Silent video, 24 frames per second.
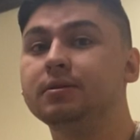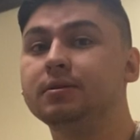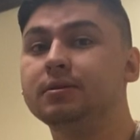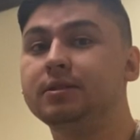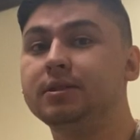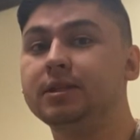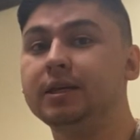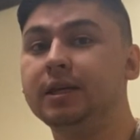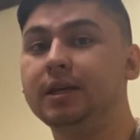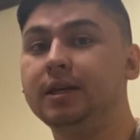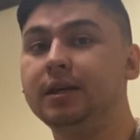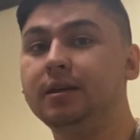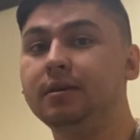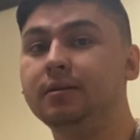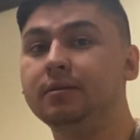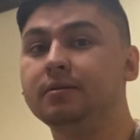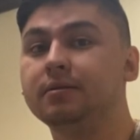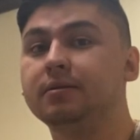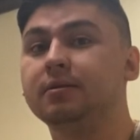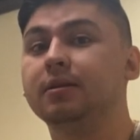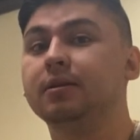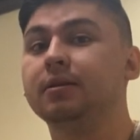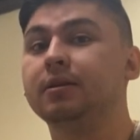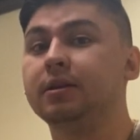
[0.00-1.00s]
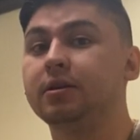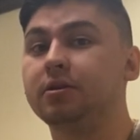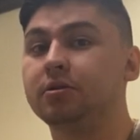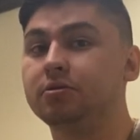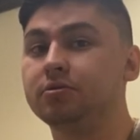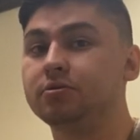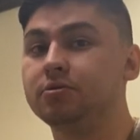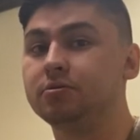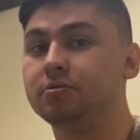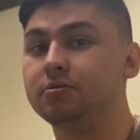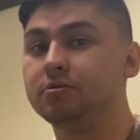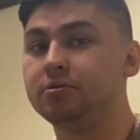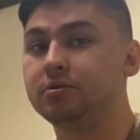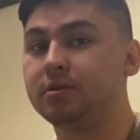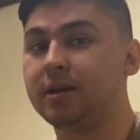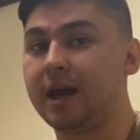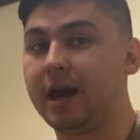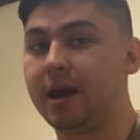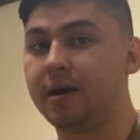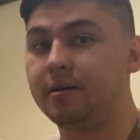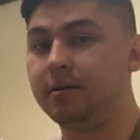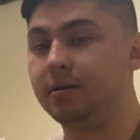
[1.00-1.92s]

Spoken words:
D, the little 2,